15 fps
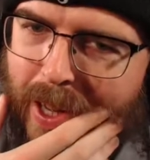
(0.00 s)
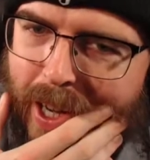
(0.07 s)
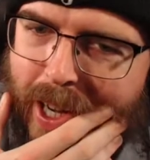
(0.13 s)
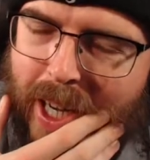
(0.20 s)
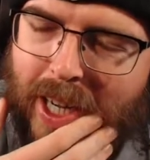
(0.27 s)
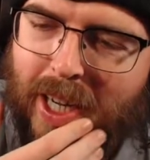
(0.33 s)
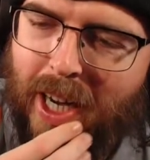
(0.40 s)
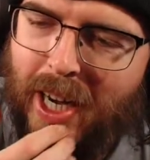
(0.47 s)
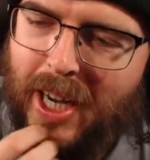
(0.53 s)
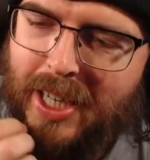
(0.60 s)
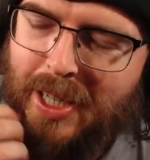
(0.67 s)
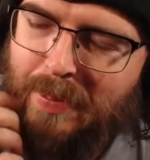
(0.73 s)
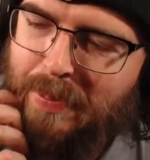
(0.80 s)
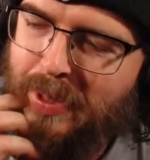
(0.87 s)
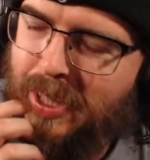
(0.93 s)
I, I
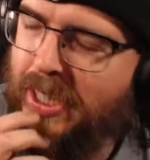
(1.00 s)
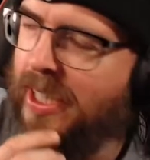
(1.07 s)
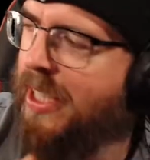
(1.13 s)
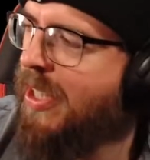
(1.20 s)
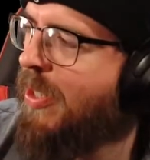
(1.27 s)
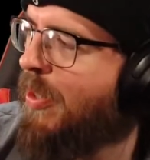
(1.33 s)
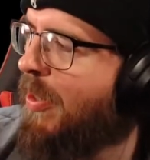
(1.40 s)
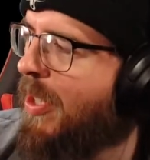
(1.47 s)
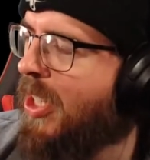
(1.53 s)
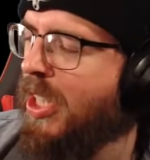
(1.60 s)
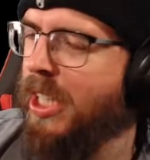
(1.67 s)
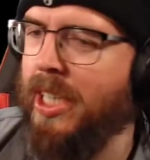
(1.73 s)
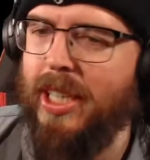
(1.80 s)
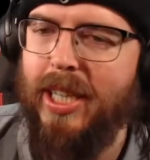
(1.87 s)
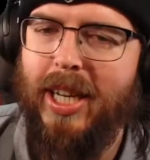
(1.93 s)
completely talked
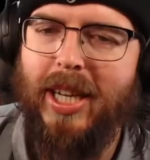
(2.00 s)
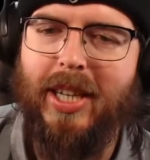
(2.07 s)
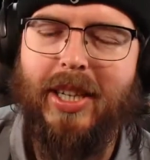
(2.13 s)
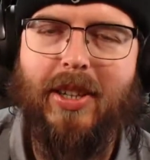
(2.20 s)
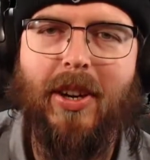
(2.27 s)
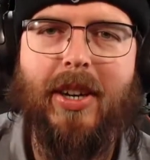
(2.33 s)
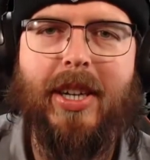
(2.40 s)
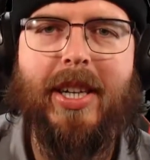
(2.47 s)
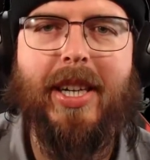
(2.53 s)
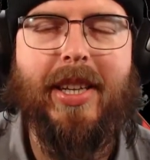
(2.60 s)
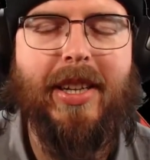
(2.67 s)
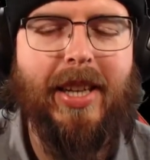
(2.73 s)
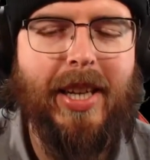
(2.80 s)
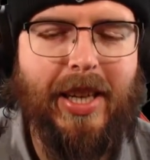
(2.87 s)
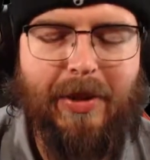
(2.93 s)
shit and got
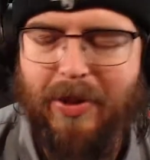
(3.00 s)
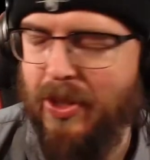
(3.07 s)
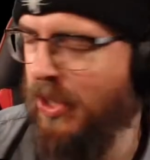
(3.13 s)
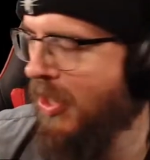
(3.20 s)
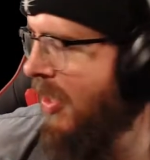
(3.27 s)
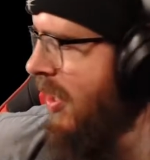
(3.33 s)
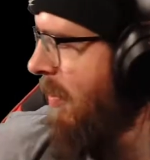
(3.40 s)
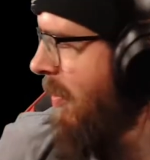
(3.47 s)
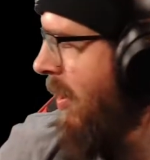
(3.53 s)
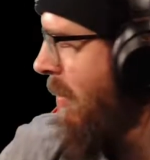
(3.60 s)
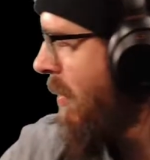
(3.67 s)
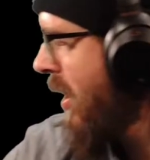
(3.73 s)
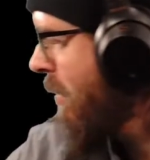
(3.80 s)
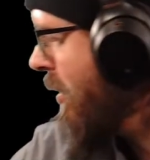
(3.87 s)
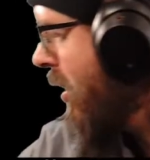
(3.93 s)
hit. It was just a
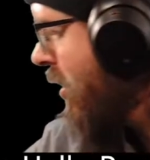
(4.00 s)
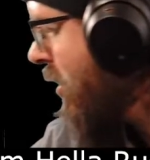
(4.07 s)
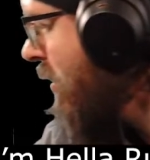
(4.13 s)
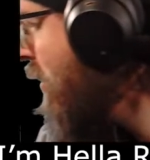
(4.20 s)
complete mess.